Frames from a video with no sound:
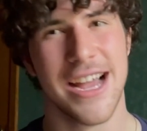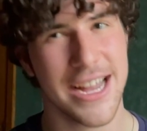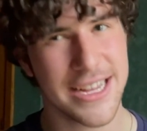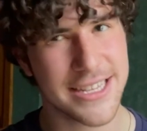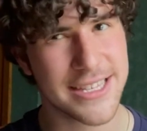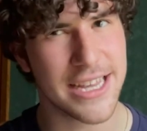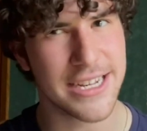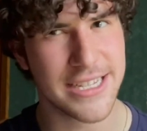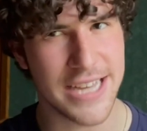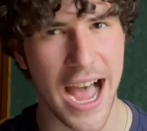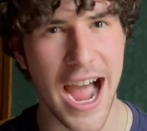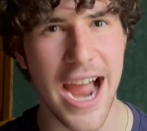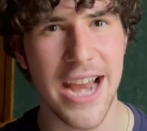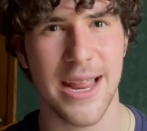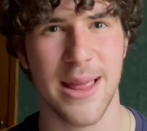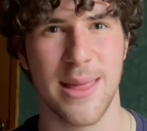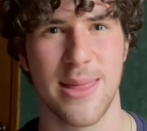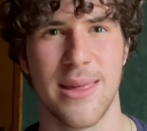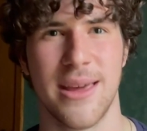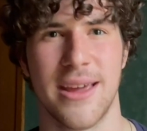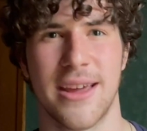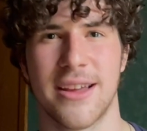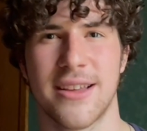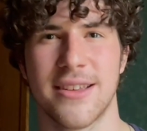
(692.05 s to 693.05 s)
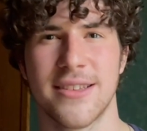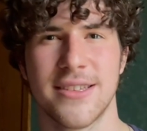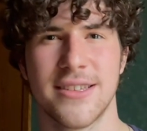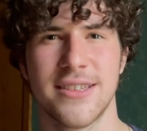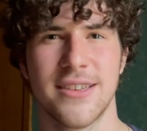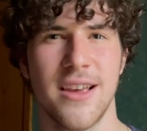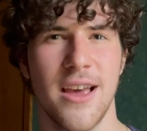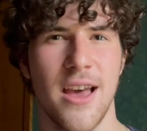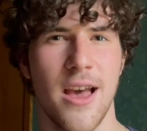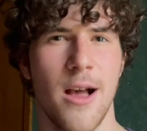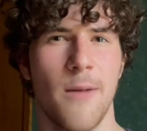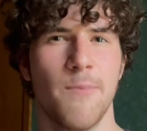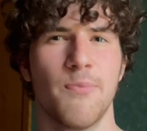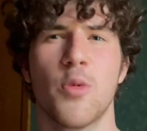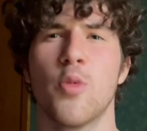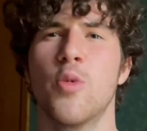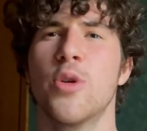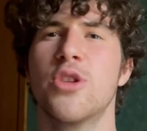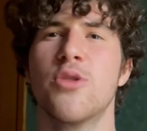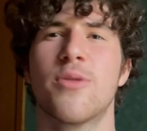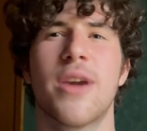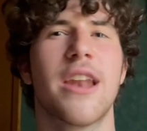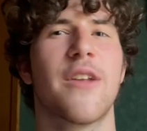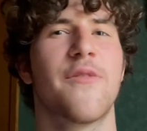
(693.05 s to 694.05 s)
It's the tiny things.
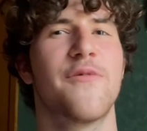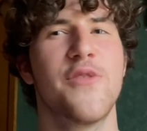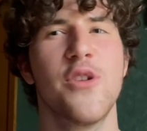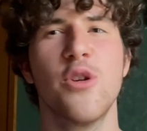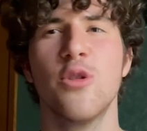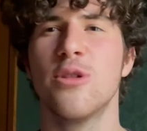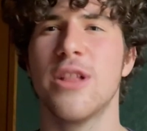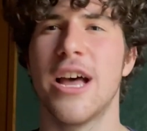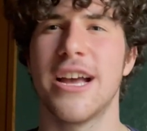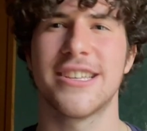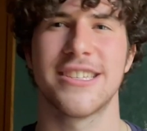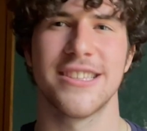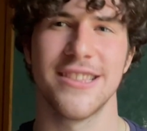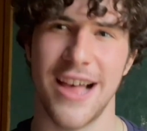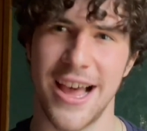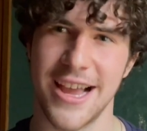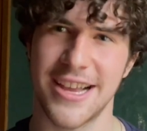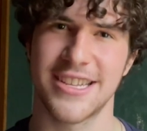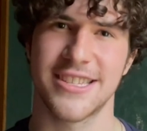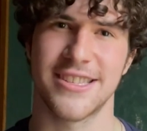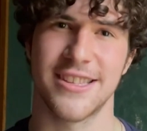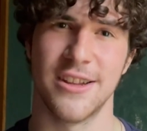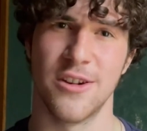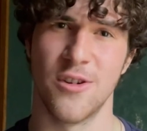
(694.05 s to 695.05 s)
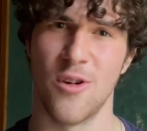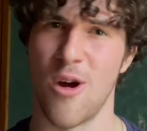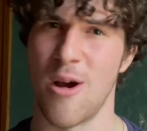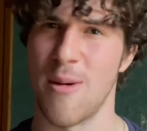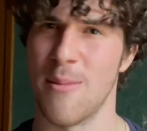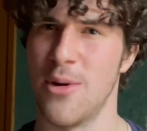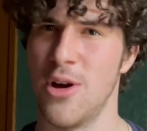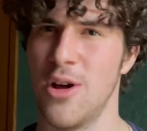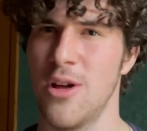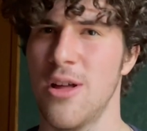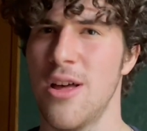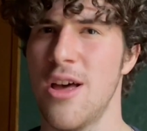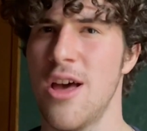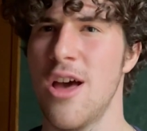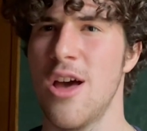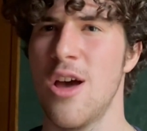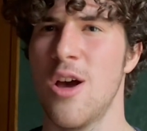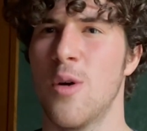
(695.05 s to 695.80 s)
When you get a few less likes than normal.